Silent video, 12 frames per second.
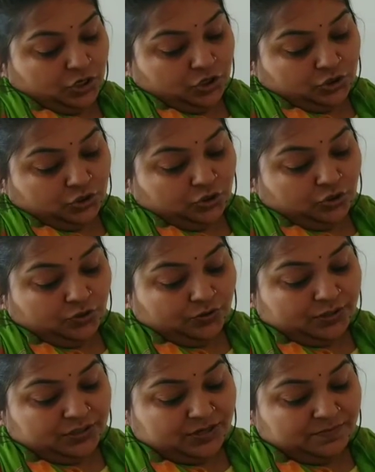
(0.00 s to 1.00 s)
So
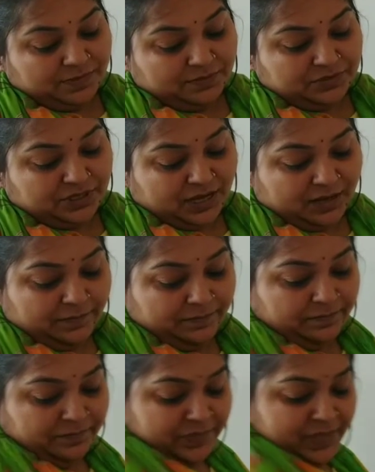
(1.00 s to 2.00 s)
the symptoms
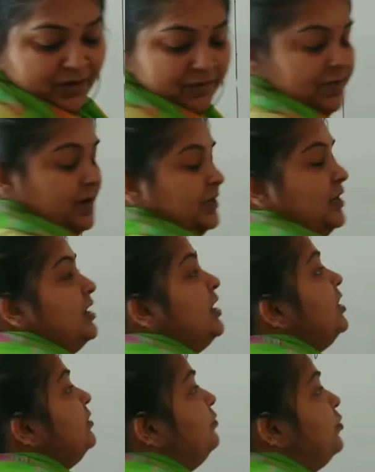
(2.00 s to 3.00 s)
are
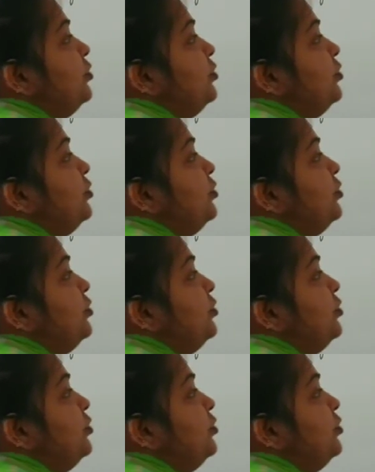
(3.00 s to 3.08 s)
brittle